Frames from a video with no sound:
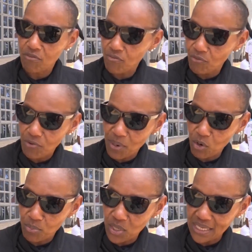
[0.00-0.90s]
or from a
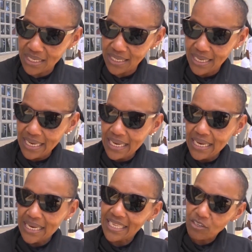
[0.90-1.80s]
community,
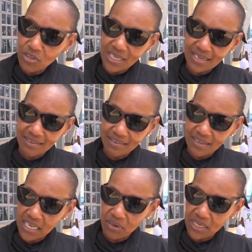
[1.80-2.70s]
they're treated as a
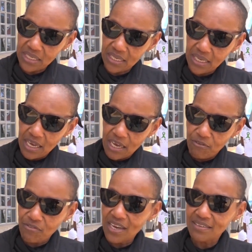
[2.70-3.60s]
second rate.
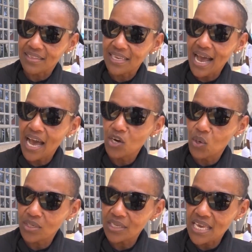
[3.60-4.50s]
First, they are
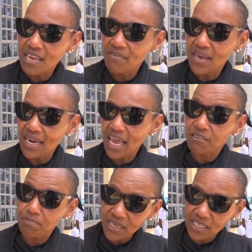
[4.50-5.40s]
not even
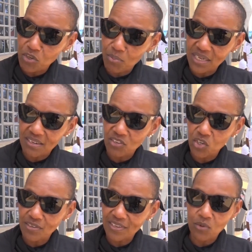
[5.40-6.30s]
expected to make
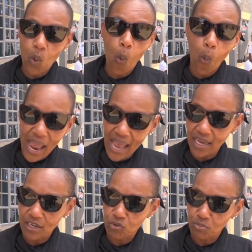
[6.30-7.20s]
decisions as
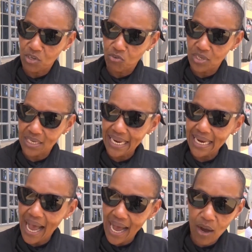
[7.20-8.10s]
where to be treated
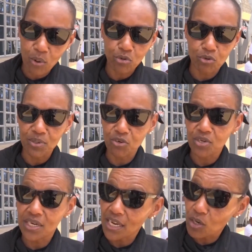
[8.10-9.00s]
and how to be
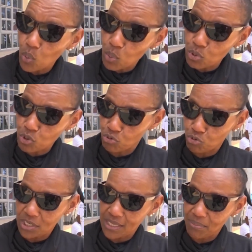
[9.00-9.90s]
treated and who should
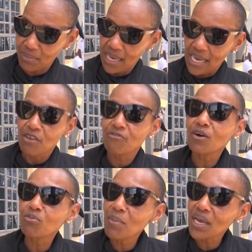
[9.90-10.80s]
treat them. In
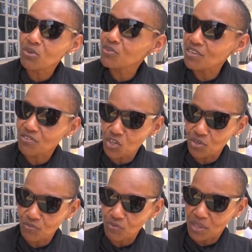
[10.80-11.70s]
fact, we make those
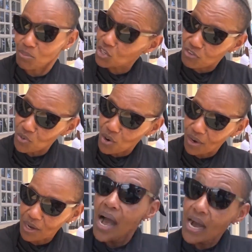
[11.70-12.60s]
decisions for them, which is
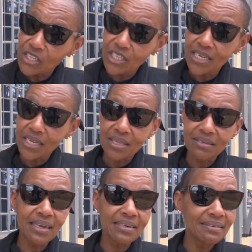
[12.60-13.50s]
wrong. Actually, the
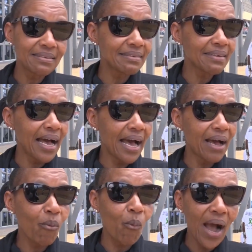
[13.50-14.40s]
statistics are
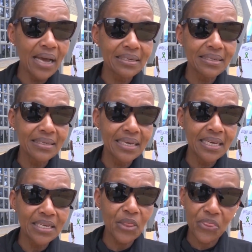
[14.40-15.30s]
1
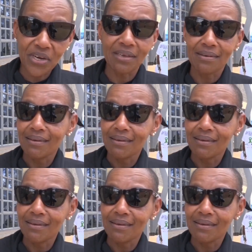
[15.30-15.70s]
in 3